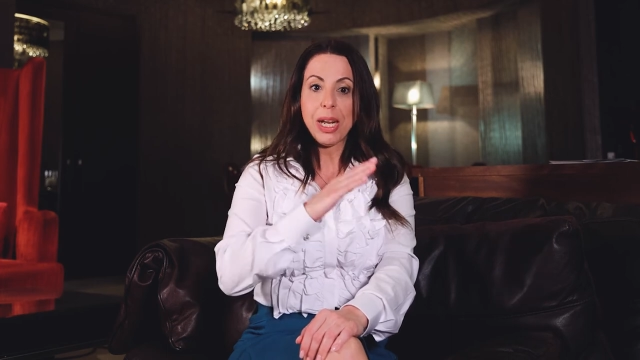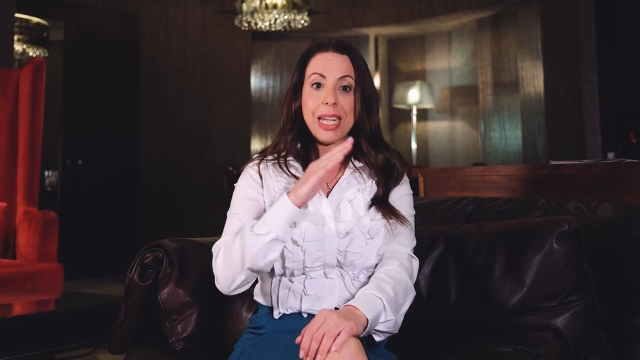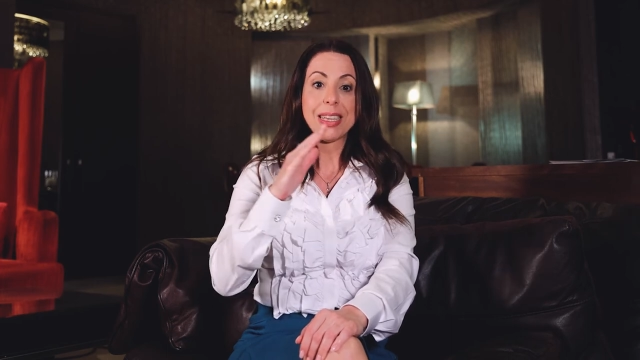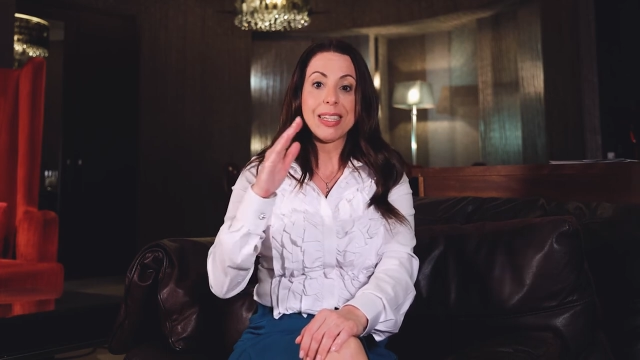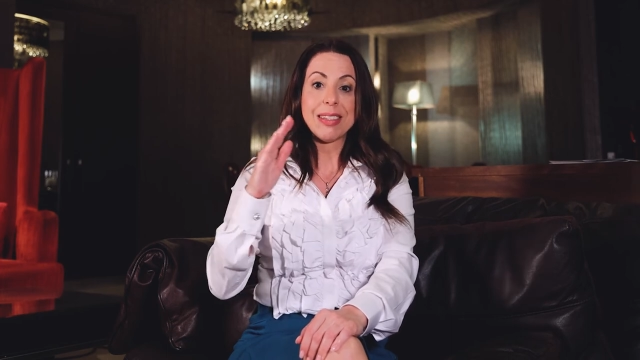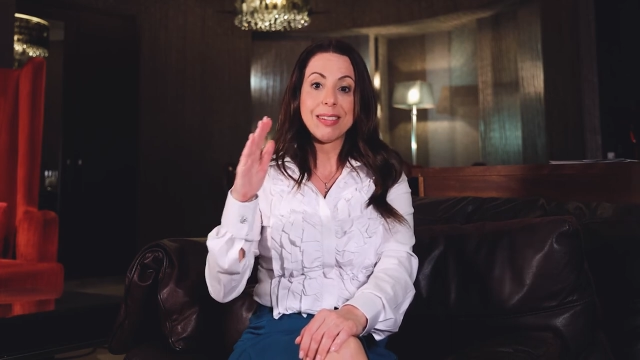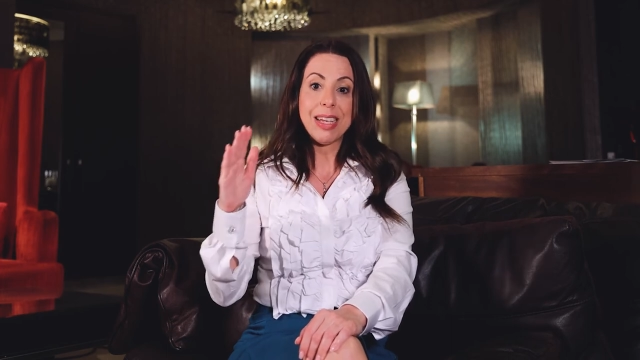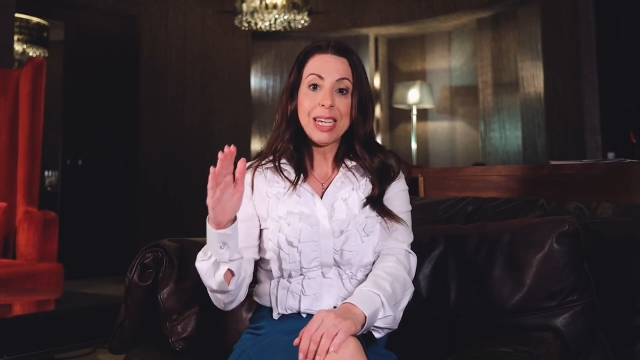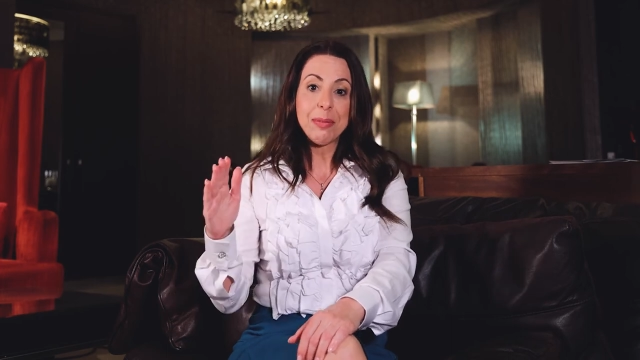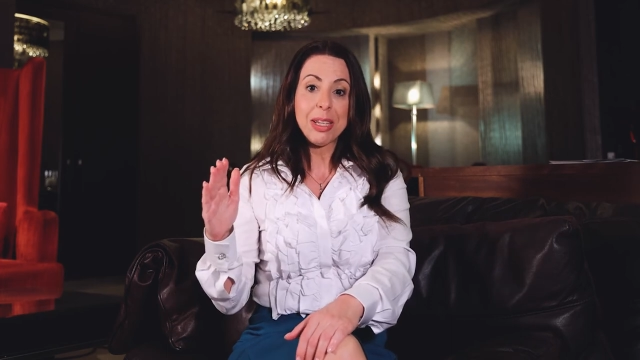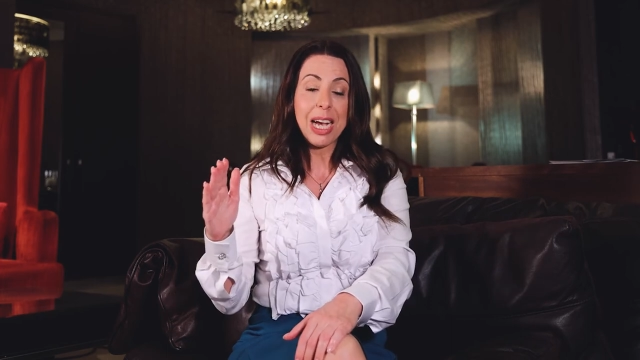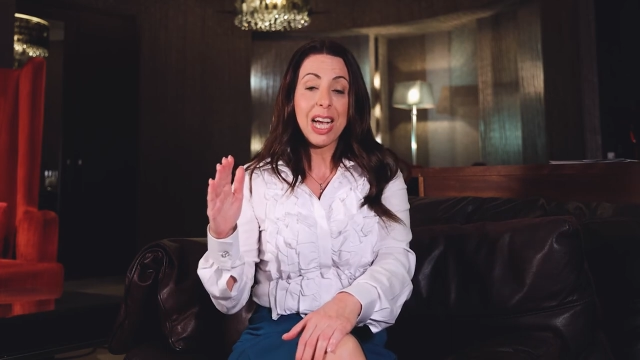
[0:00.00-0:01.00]
and at the
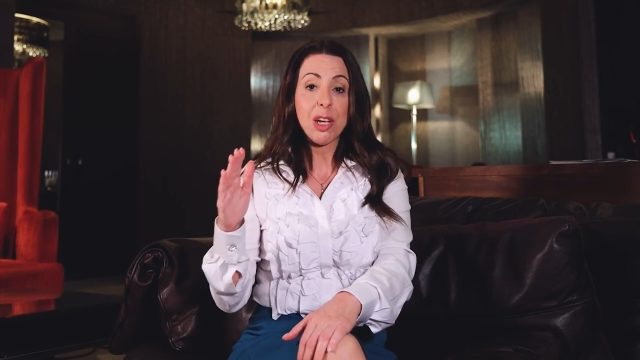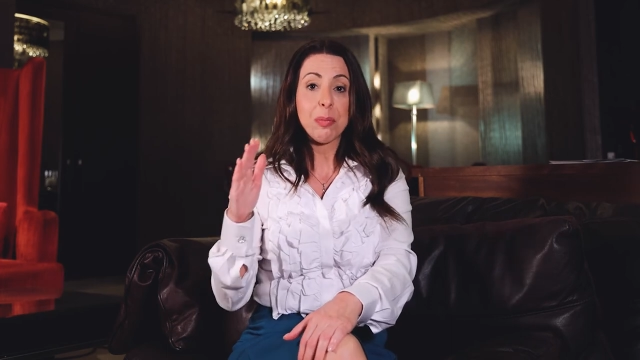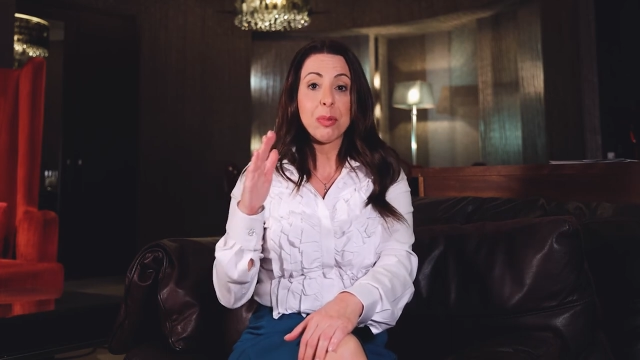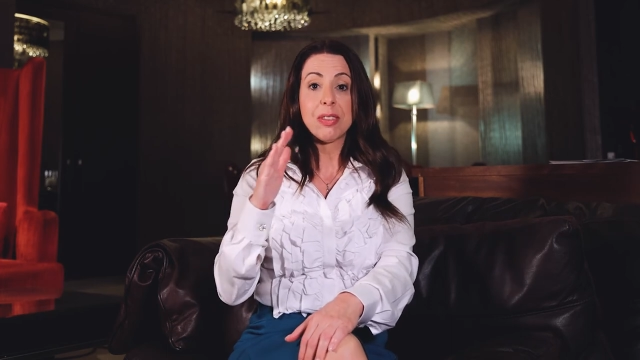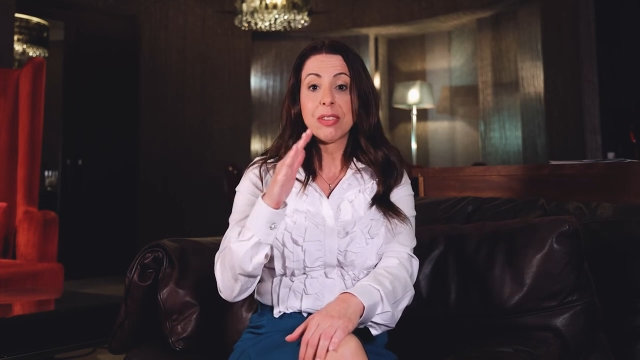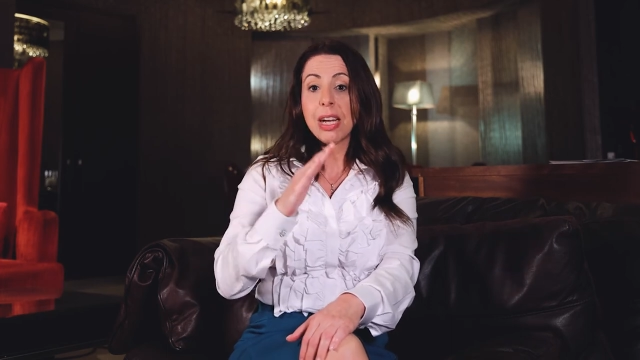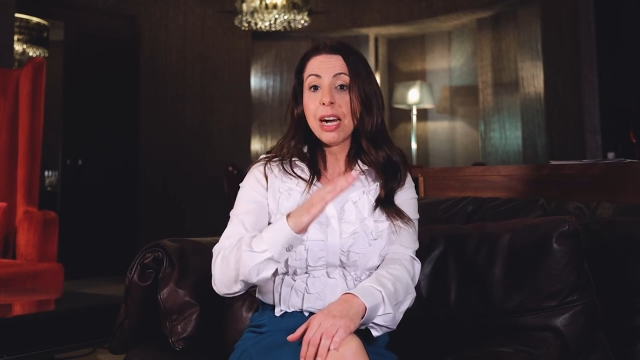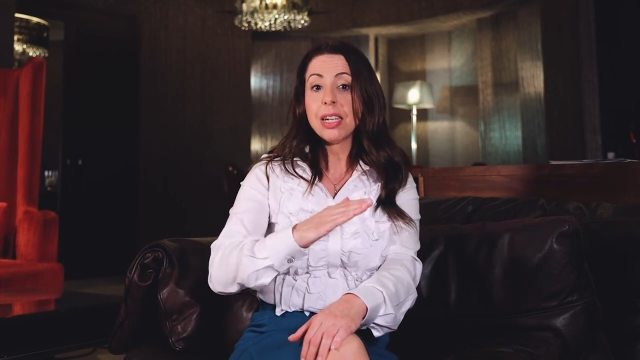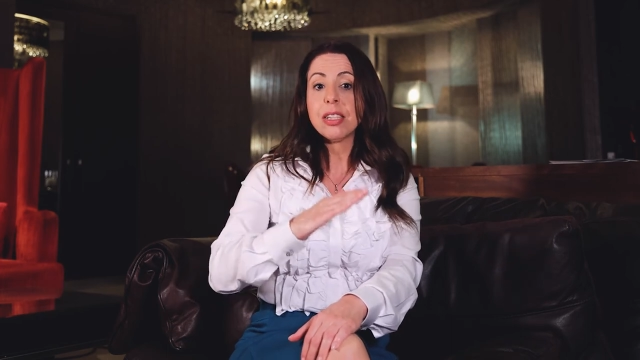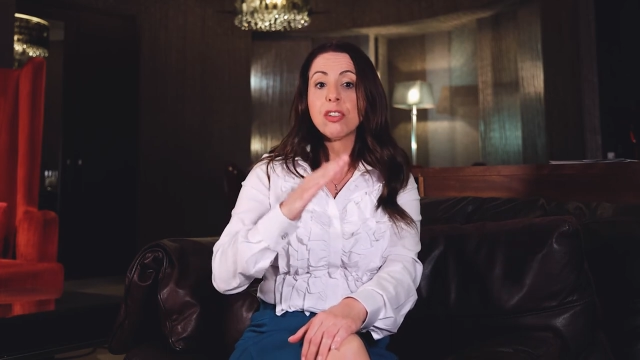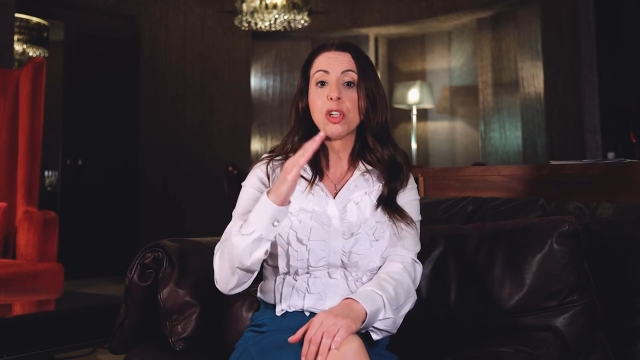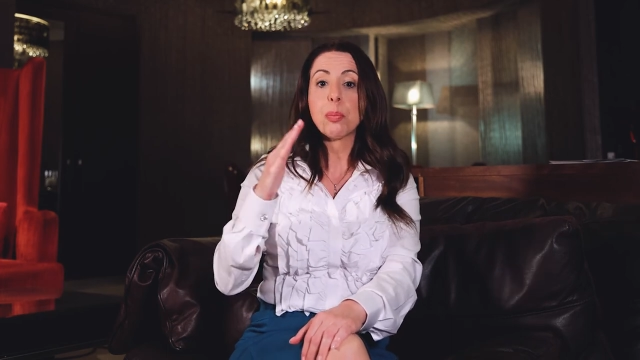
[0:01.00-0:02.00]
same time,
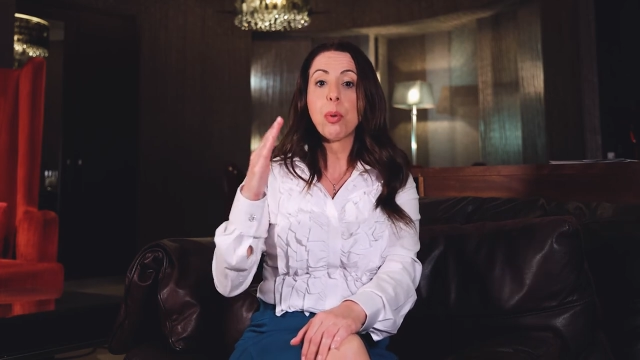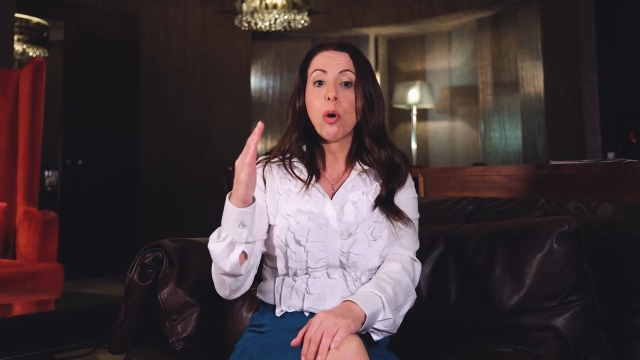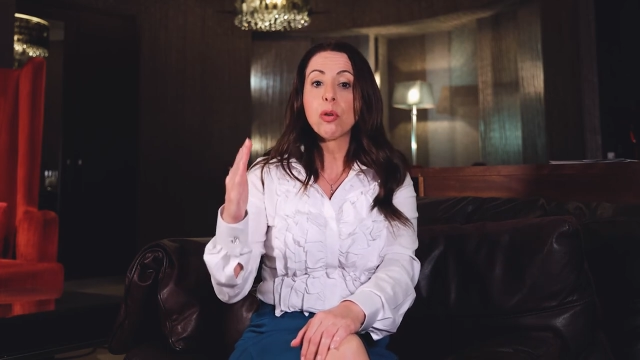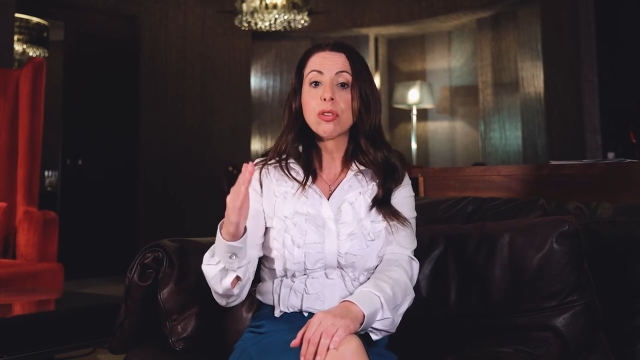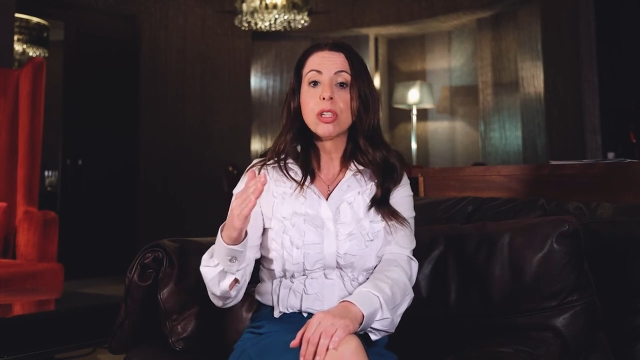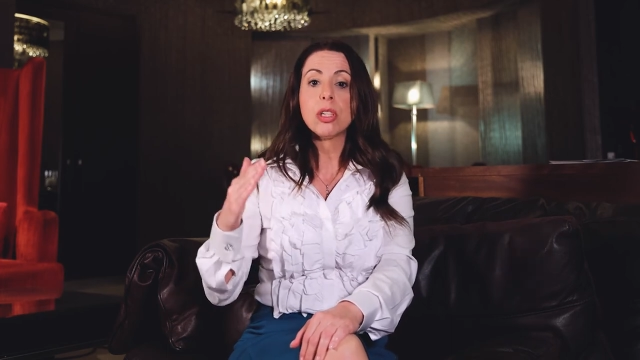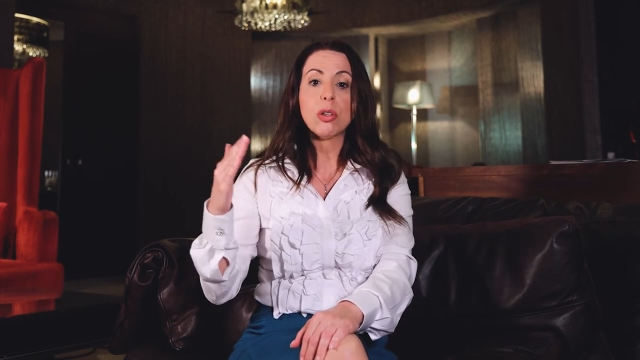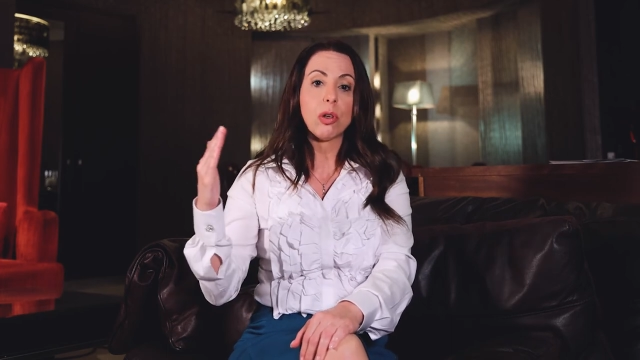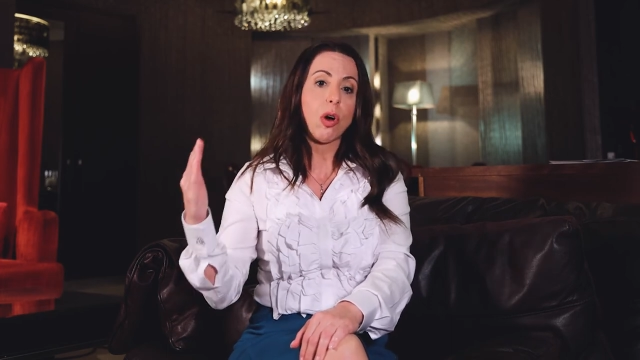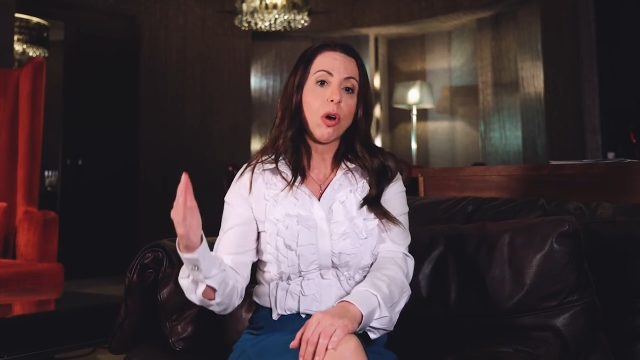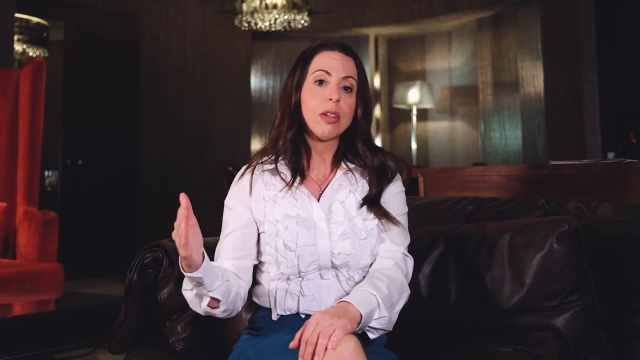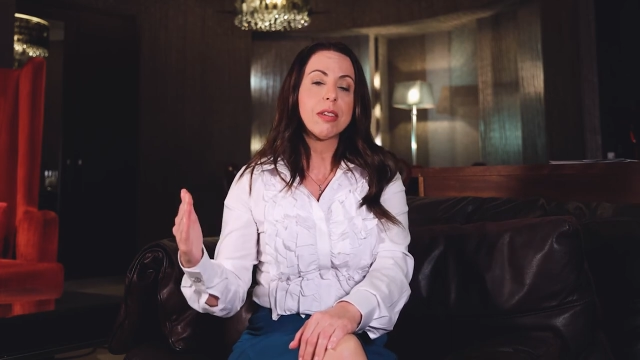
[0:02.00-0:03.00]
start reposting your
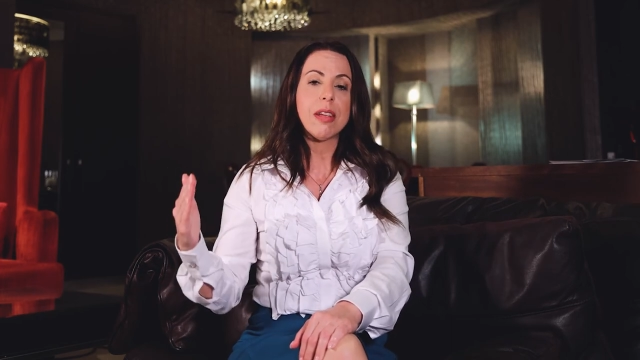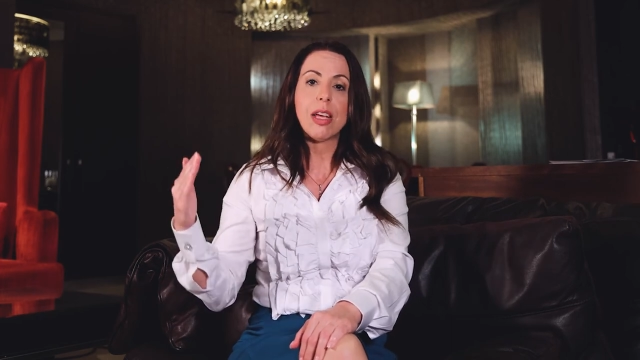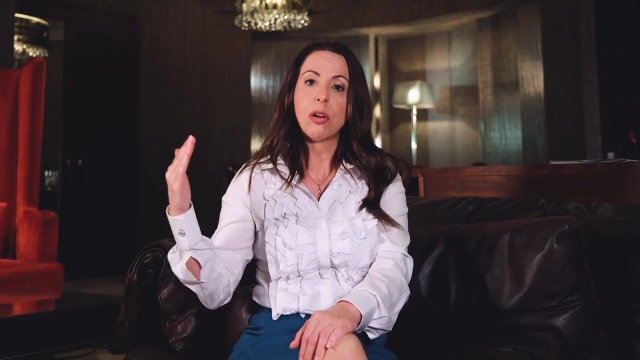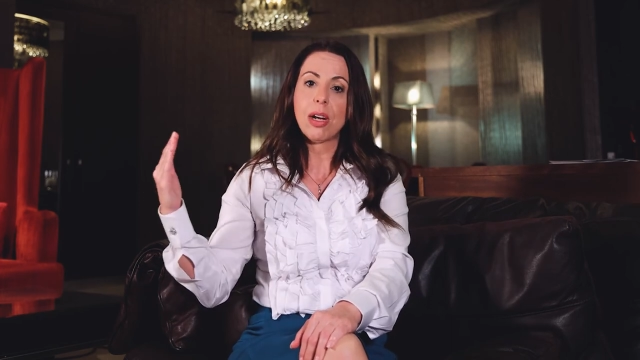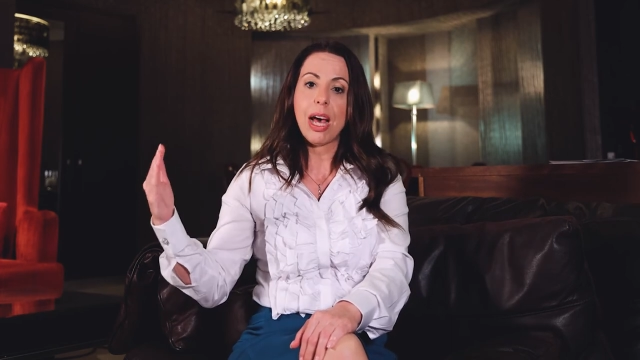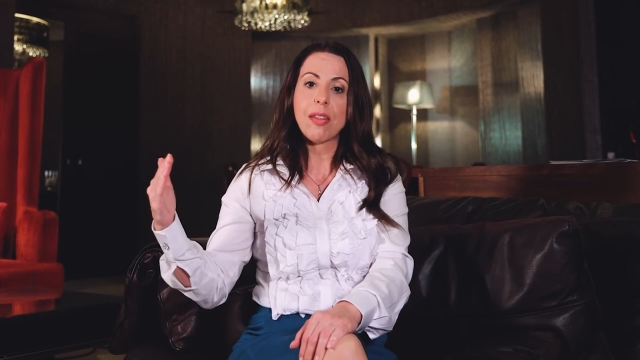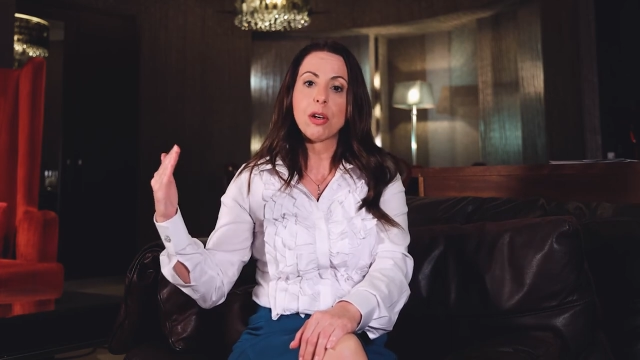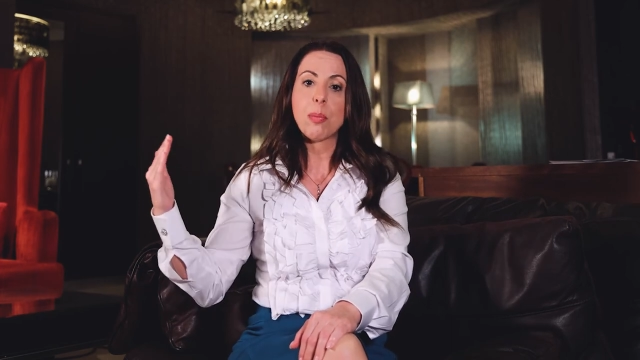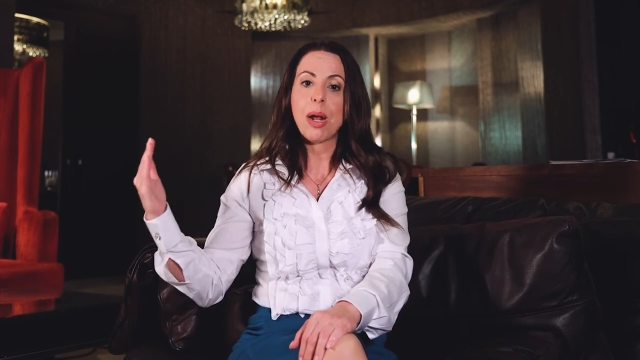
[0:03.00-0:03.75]
content on other